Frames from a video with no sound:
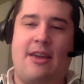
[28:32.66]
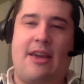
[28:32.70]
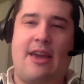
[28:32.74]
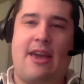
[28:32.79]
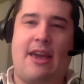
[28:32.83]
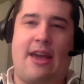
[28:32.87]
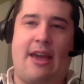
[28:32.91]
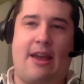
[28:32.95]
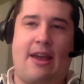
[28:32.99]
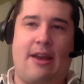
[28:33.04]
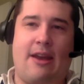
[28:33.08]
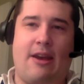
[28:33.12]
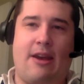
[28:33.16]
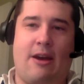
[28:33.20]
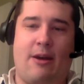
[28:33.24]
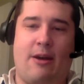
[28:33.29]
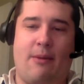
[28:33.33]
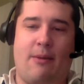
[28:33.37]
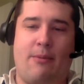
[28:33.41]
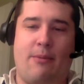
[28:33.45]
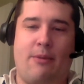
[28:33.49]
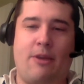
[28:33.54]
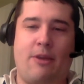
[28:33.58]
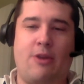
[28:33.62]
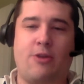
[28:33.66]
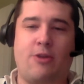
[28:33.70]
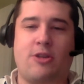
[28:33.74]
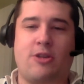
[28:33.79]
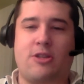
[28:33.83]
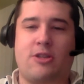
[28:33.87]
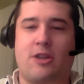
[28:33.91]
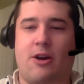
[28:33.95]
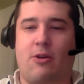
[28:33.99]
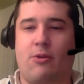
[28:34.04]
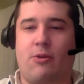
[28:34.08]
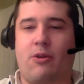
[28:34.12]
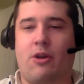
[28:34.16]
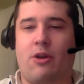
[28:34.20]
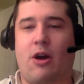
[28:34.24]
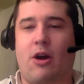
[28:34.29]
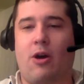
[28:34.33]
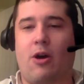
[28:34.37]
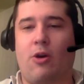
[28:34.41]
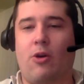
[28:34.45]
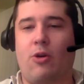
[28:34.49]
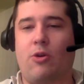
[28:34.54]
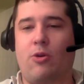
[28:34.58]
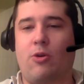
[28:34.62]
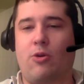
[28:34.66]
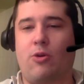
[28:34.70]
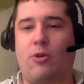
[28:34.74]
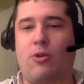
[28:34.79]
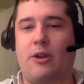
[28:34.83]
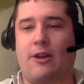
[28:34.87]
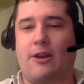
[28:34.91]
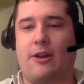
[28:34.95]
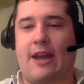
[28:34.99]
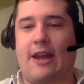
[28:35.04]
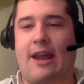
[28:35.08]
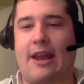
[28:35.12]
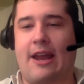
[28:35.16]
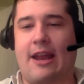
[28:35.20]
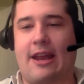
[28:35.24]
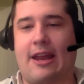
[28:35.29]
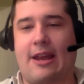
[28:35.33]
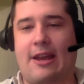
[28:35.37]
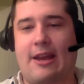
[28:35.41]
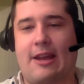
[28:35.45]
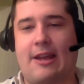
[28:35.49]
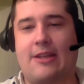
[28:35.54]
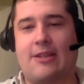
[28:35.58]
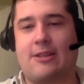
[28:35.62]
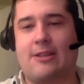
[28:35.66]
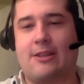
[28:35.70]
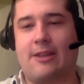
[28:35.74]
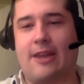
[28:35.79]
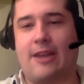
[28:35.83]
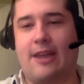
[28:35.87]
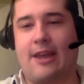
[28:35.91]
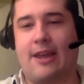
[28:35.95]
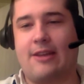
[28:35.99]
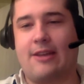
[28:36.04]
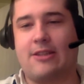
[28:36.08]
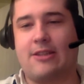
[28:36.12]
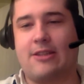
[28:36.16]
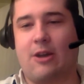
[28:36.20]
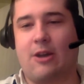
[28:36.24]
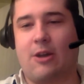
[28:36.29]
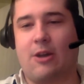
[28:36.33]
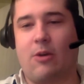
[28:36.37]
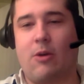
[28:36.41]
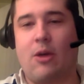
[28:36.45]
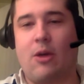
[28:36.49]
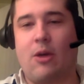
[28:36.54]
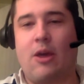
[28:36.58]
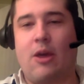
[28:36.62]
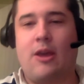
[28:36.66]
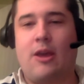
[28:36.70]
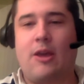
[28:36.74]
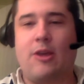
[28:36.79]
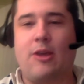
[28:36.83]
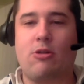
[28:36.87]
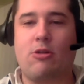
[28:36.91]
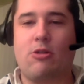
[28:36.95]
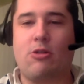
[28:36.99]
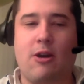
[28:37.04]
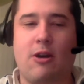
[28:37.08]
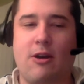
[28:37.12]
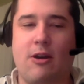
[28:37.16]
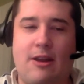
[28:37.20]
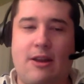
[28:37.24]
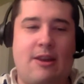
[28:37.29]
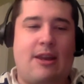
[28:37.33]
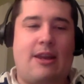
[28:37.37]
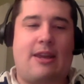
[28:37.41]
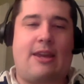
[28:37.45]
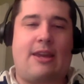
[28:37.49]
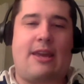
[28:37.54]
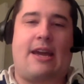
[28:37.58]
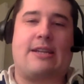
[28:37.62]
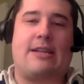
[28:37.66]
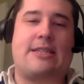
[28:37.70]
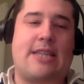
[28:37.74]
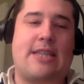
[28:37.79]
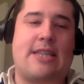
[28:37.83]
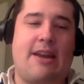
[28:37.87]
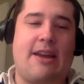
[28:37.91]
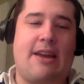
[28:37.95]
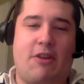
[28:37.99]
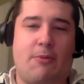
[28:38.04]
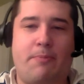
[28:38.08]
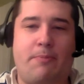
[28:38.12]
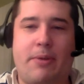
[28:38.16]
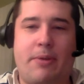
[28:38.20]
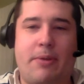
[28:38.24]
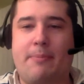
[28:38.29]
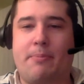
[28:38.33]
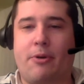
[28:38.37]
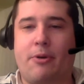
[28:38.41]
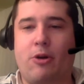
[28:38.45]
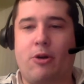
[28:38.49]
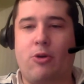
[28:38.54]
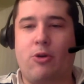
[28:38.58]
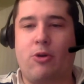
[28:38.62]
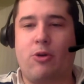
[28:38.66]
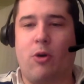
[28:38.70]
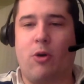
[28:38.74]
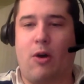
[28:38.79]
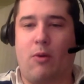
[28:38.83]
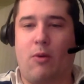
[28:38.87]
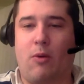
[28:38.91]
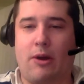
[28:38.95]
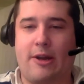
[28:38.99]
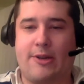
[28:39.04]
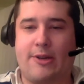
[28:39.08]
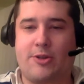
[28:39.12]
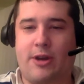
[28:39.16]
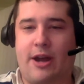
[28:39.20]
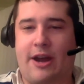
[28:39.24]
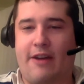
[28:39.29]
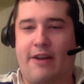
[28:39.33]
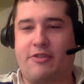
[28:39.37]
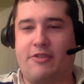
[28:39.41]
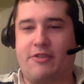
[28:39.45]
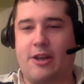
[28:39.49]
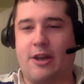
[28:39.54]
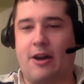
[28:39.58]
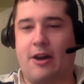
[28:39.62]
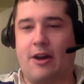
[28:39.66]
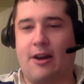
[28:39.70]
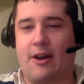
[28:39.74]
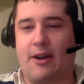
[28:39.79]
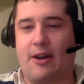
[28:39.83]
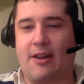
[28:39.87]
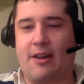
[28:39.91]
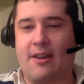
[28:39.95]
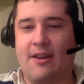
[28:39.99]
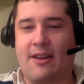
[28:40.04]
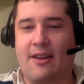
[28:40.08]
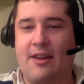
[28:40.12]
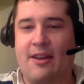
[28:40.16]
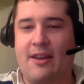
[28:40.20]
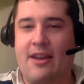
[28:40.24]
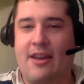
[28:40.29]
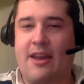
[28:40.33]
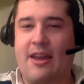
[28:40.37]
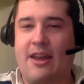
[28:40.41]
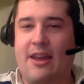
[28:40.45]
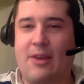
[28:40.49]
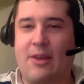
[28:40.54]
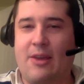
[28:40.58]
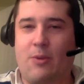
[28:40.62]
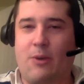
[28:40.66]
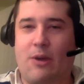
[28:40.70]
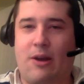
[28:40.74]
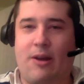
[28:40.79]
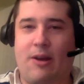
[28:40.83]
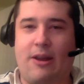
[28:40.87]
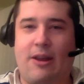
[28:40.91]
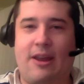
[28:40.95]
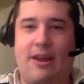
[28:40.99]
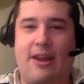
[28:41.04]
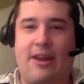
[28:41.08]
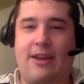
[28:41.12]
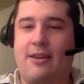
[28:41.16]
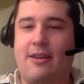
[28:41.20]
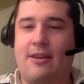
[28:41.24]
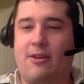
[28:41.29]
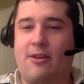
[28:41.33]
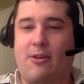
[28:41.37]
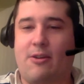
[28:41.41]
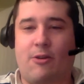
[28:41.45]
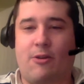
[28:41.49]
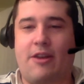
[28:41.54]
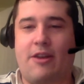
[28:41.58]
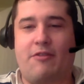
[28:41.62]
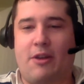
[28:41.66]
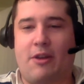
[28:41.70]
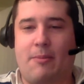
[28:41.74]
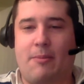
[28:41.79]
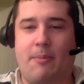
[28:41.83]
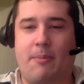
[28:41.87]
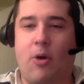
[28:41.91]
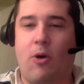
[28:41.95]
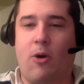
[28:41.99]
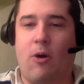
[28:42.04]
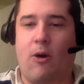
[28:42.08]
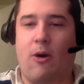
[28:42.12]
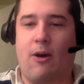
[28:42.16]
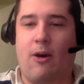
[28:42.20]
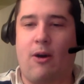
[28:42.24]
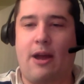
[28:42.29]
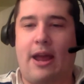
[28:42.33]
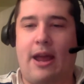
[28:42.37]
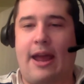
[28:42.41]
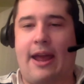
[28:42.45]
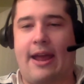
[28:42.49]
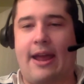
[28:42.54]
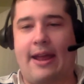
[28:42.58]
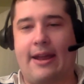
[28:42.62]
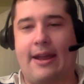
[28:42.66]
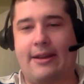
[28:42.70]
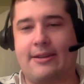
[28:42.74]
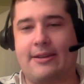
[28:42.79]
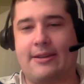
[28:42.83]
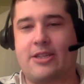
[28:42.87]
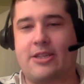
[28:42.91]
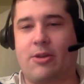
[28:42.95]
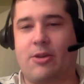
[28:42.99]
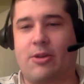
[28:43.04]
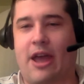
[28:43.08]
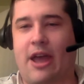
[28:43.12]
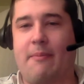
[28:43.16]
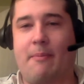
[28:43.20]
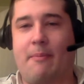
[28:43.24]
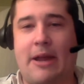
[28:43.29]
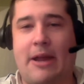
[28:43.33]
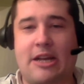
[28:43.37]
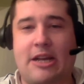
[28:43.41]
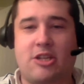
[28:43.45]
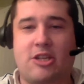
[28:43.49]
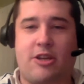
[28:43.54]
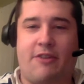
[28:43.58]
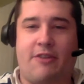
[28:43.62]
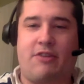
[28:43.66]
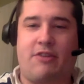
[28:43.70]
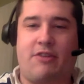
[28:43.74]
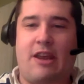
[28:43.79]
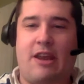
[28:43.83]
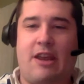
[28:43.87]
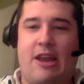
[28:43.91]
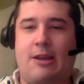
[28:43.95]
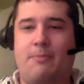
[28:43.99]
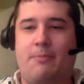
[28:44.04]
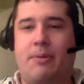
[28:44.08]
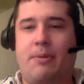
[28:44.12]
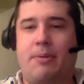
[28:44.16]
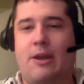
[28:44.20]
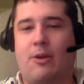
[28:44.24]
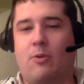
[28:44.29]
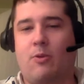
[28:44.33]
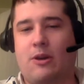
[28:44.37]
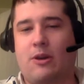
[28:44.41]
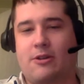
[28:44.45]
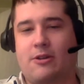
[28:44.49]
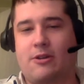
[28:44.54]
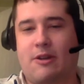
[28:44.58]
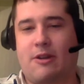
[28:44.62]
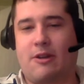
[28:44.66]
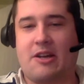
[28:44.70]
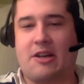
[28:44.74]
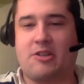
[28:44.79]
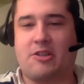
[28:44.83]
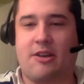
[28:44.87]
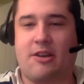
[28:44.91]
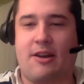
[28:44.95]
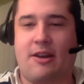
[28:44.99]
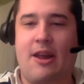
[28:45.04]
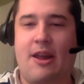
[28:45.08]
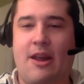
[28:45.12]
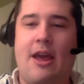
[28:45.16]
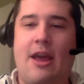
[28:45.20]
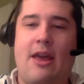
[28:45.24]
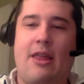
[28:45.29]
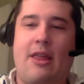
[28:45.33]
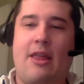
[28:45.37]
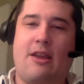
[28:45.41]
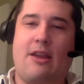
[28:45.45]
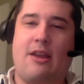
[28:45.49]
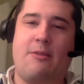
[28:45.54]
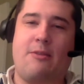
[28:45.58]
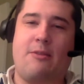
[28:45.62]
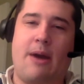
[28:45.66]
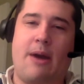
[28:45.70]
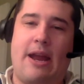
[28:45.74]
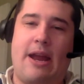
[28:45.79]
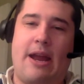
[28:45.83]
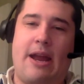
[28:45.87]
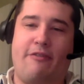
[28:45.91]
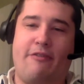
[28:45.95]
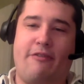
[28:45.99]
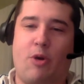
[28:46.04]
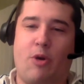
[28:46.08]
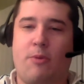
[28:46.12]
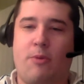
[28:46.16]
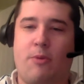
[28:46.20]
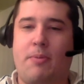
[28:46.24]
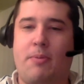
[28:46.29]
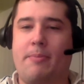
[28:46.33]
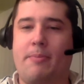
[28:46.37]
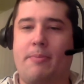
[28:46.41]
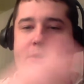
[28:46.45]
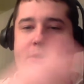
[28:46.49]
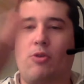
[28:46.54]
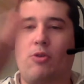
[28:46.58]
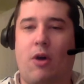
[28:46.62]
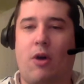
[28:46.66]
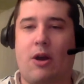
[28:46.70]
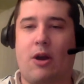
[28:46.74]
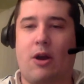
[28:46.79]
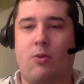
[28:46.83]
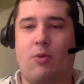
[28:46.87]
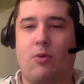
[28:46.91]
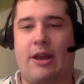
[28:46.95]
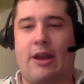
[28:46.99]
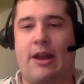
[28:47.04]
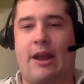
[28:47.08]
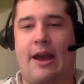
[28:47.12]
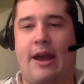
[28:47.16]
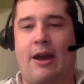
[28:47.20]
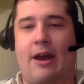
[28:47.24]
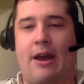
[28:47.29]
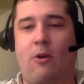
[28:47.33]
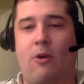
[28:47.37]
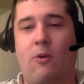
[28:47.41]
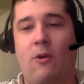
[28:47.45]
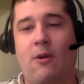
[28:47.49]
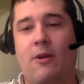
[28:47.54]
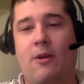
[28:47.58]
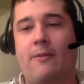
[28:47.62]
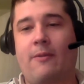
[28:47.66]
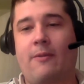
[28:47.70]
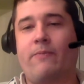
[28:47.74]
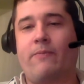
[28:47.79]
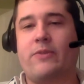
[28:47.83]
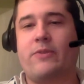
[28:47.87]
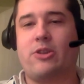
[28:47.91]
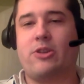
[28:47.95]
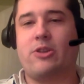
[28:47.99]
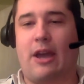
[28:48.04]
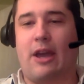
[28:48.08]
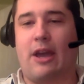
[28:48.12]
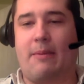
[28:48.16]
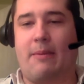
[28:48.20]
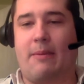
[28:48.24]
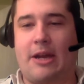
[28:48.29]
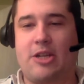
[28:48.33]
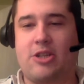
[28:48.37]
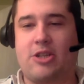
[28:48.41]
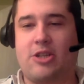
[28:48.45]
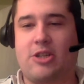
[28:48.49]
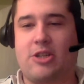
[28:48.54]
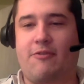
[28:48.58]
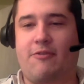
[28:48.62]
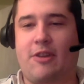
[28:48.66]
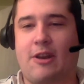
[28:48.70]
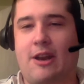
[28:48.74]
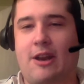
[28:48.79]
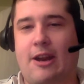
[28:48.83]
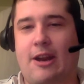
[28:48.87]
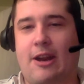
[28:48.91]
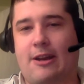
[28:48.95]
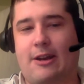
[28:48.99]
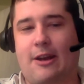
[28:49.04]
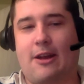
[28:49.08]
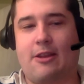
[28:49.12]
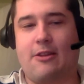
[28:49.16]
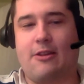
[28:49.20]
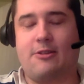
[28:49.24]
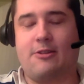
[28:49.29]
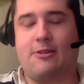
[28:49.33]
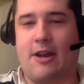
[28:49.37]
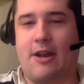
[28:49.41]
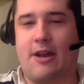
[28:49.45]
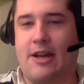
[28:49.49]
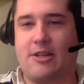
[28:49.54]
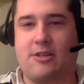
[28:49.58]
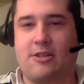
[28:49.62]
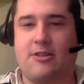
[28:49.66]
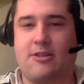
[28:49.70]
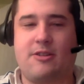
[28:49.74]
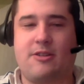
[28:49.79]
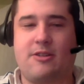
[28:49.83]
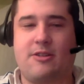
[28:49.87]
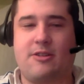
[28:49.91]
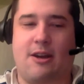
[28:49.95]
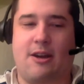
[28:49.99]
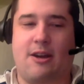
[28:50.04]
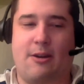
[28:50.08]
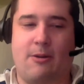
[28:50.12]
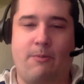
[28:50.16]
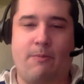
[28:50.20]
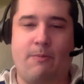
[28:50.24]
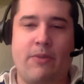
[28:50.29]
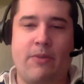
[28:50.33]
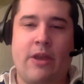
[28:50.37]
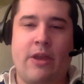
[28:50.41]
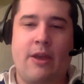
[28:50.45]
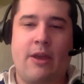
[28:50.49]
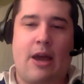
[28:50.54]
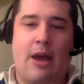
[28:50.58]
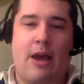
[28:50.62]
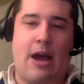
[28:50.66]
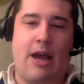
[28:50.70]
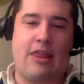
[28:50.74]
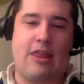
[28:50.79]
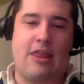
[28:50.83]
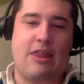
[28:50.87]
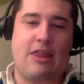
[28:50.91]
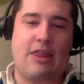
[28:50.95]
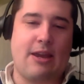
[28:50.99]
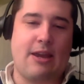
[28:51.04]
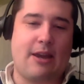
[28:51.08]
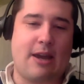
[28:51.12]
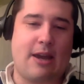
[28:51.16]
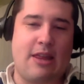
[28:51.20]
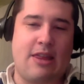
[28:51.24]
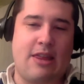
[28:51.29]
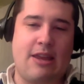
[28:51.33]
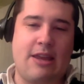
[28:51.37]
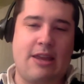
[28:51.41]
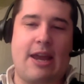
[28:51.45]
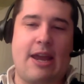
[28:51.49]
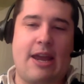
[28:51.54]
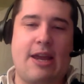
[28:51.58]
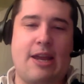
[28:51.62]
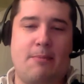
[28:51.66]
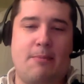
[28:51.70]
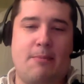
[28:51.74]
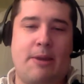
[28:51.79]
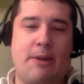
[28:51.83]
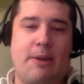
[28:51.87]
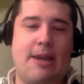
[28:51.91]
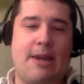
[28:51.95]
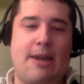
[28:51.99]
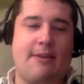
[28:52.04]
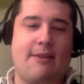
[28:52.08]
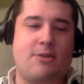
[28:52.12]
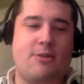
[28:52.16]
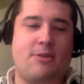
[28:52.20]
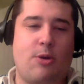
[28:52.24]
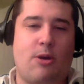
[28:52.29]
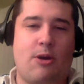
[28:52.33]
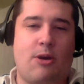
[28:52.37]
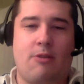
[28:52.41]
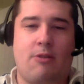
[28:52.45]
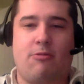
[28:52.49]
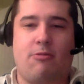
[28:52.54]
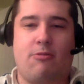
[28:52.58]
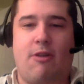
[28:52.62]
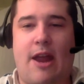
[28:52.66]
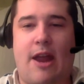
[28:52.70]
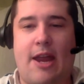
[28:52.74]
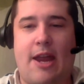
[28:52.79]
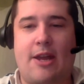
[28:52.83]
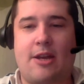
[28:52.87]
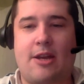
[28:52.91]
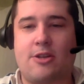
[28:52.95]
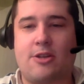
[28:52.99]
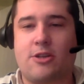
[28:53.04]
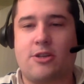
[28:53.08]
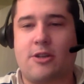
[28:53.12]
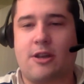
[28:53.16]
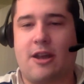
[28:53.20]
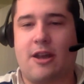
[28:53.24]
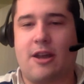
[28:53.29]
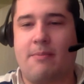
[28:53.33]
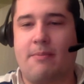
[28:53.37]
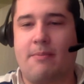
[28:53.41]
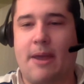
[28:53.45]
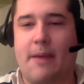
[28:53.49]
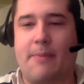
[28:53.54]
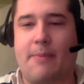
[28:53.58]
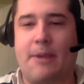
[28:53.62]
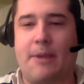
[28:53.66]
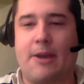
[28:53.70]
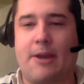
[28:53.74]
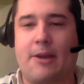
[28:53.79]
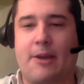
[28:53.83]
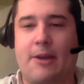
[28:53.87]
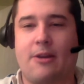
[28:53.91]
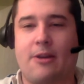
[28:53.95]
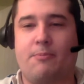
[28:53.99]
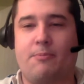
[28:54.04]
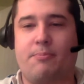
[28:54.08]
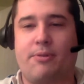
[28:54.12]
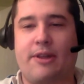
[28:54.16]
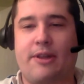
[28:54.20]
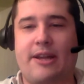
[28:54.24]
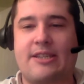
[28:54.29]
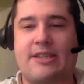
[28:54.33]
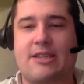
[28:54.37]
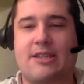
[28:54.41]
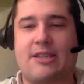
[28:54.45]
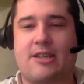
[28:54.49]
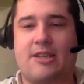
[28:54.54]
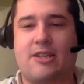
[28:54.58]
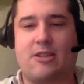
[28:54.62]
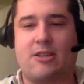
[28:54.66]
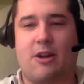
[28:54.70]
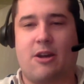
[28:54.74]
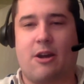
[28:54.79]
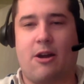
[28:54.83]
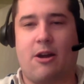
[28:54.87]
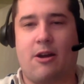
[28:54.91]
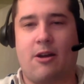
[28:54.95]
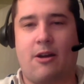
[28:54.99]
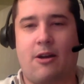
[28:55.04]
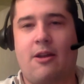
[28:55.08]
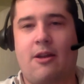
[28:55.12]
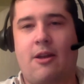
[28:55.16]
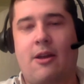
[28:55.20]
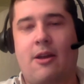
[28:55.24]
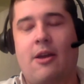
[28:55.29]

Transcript: and you just don't know who you're getting in each league. So you could get 7 people who all want to draft young in one league, or even more, and so that might shift the ADP in one direction. Then you might have more people who want to win now, so that might shift it in another direction. So I think ADP gives you a good range and maybe a good place to start